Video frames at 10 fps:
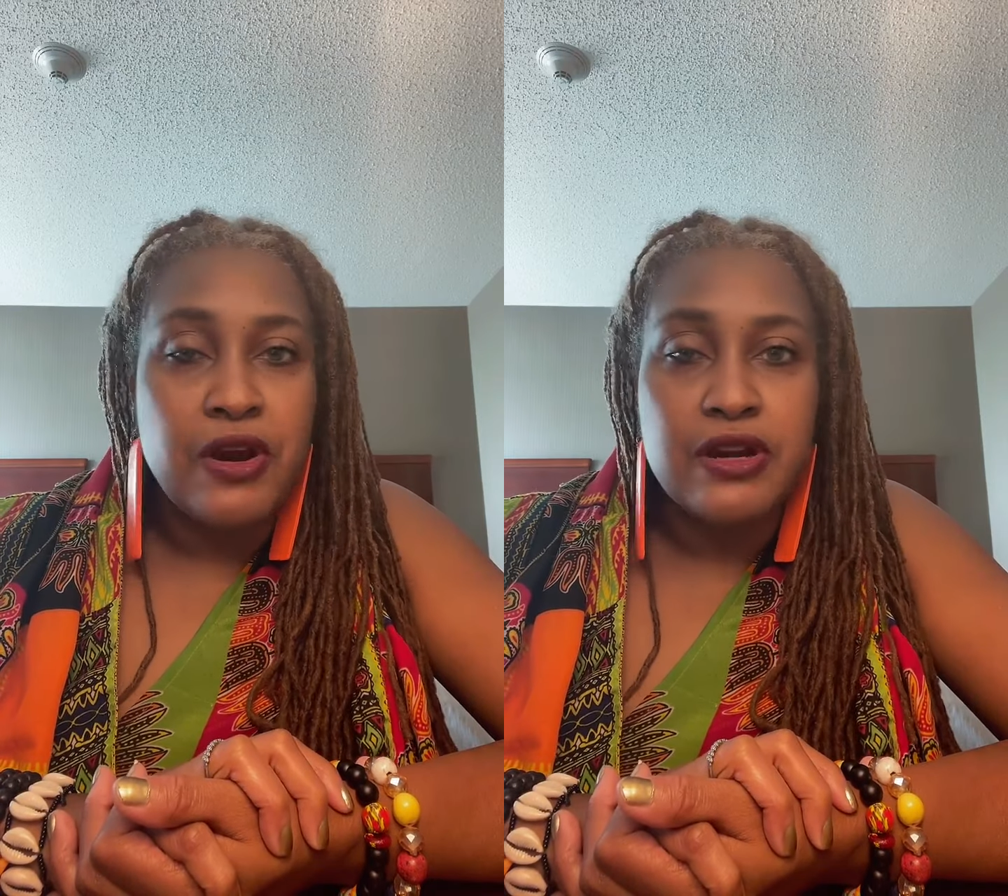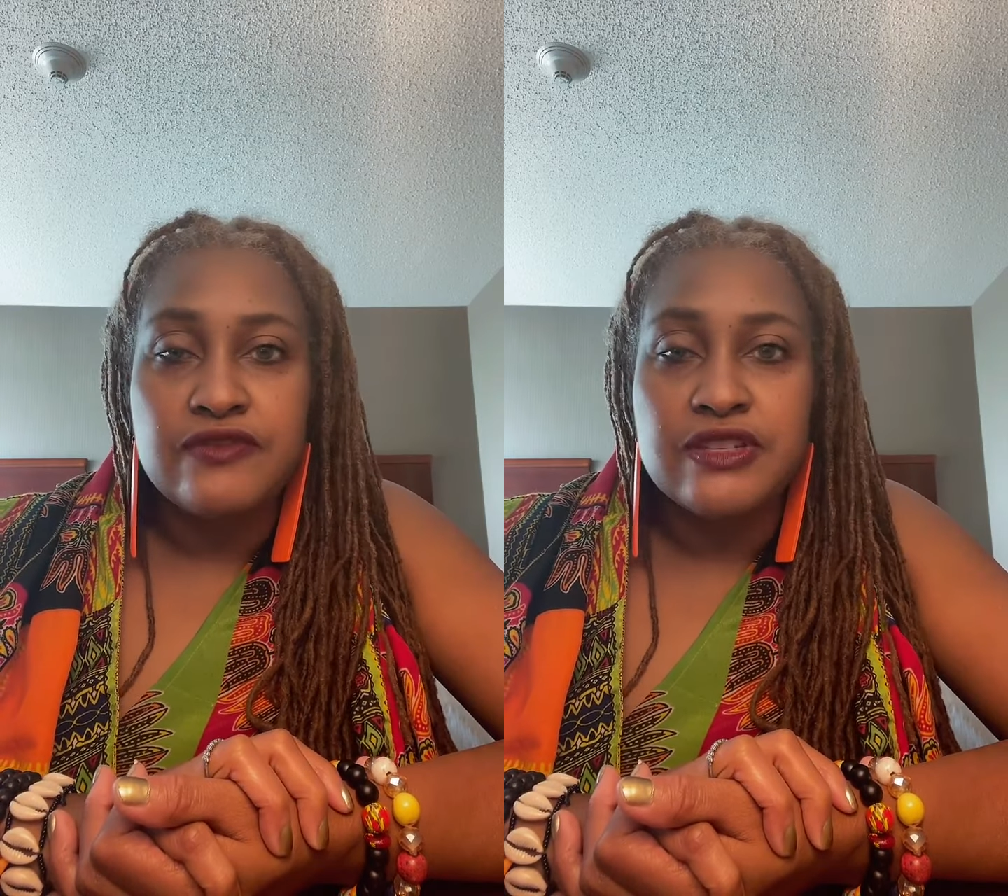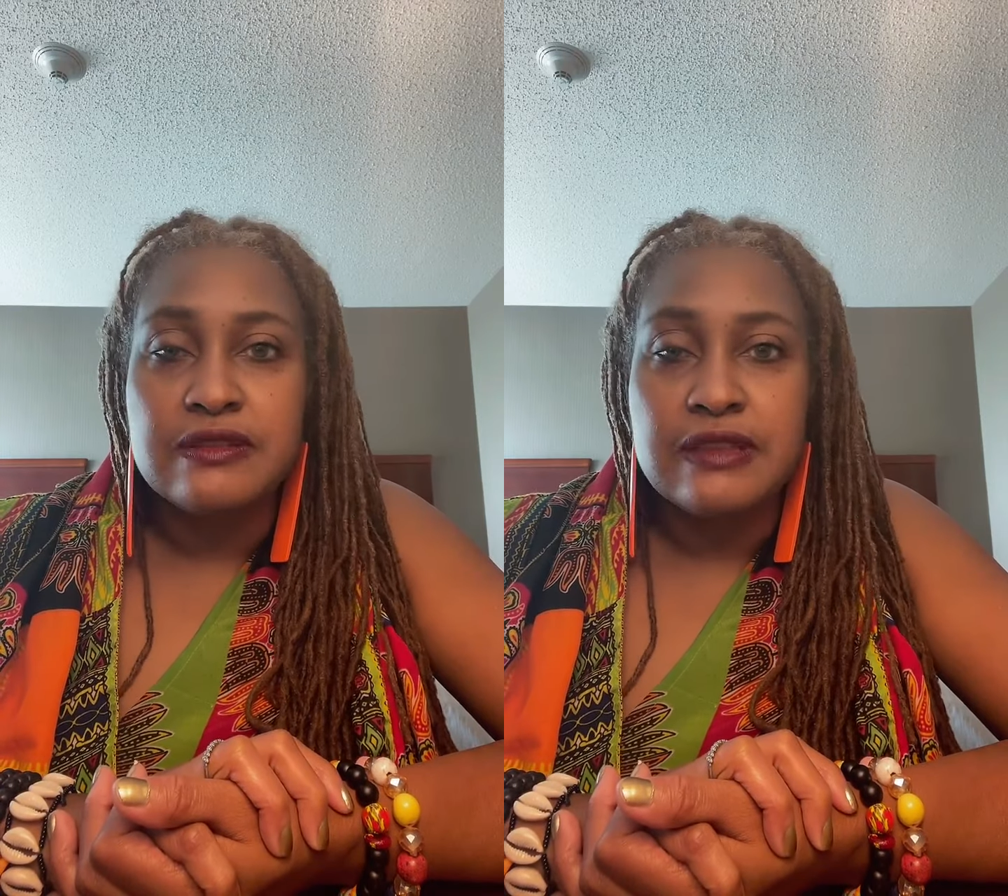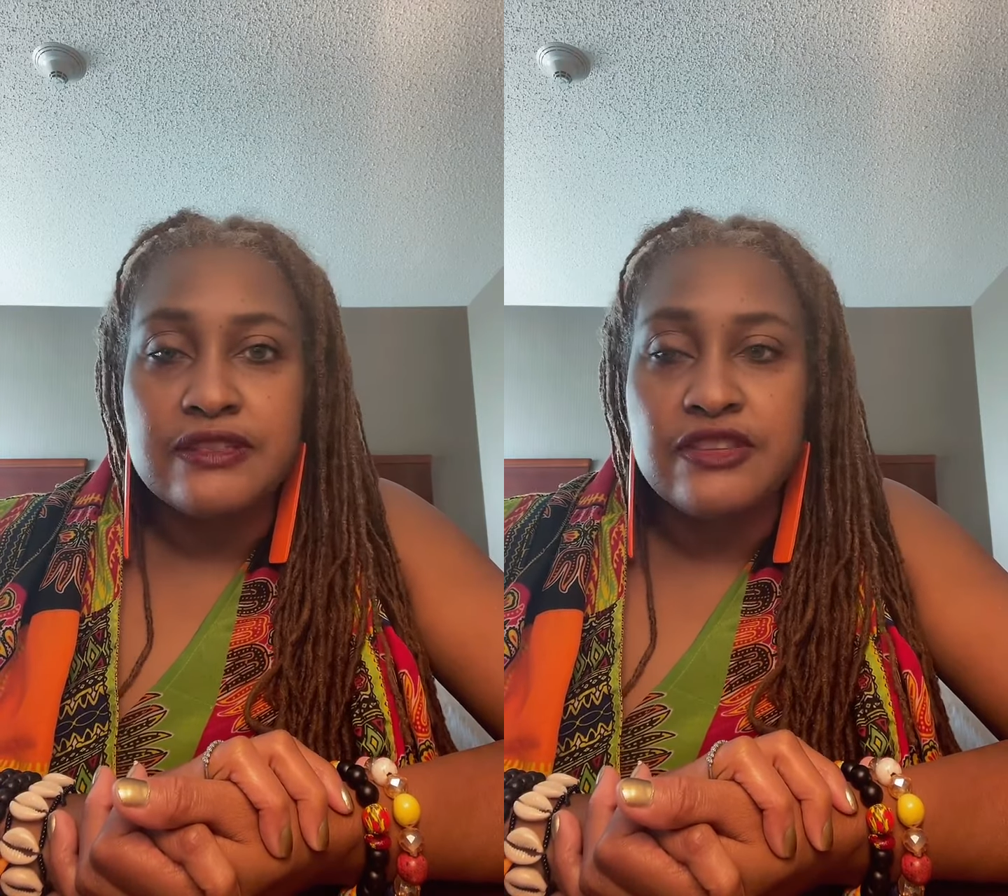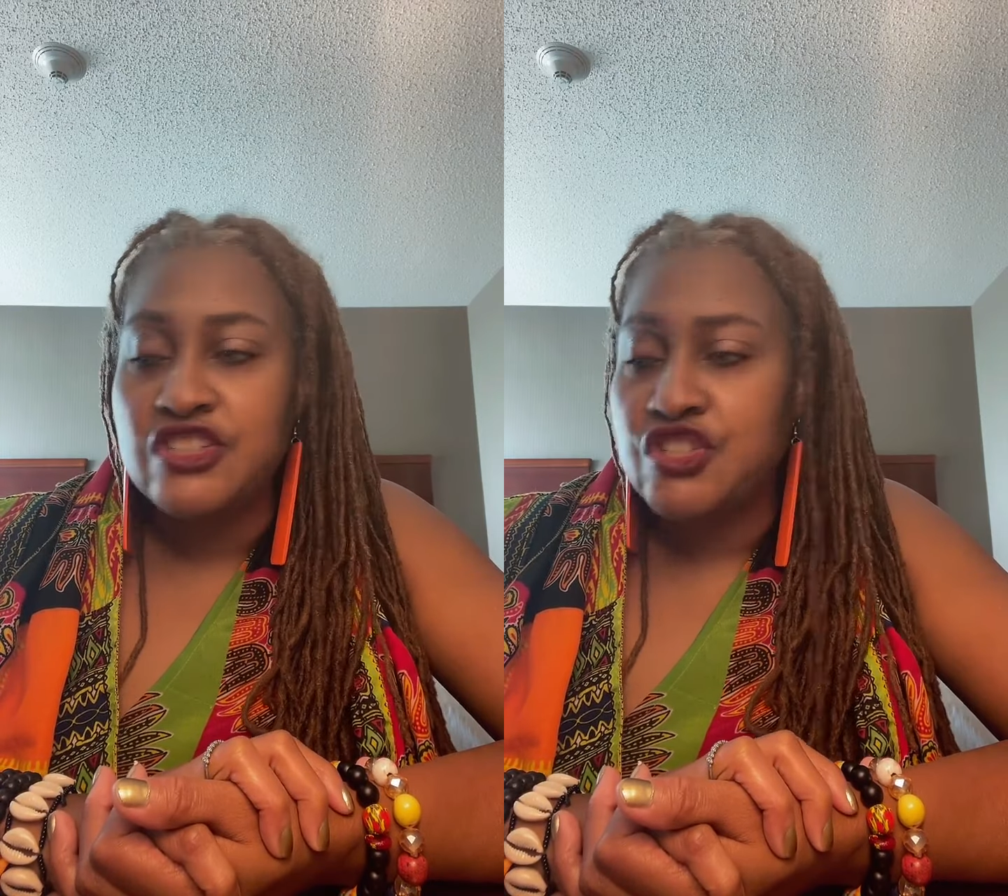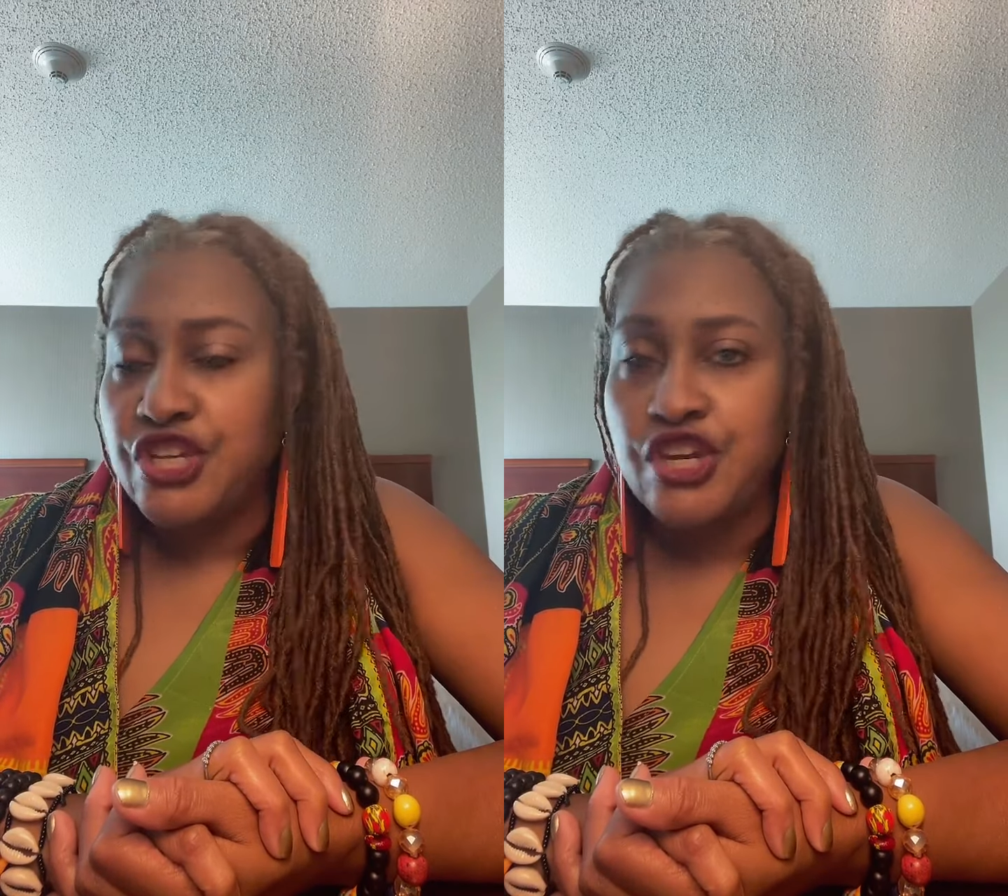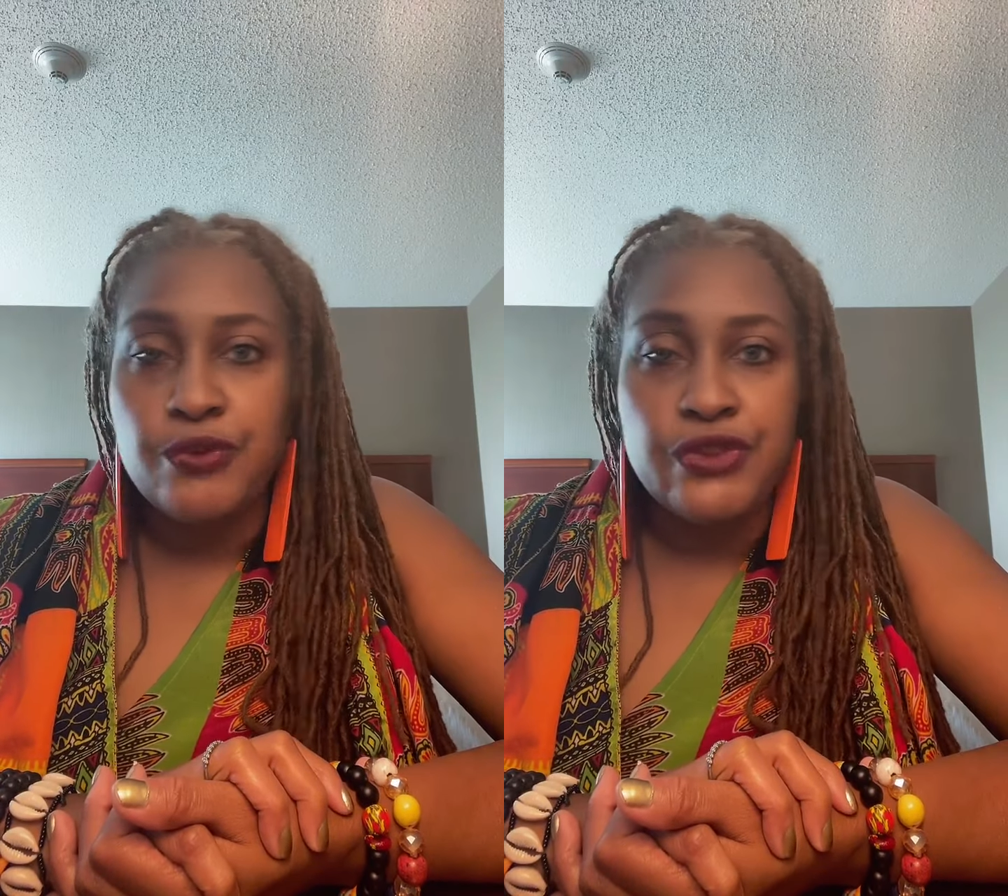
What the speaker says: part of this year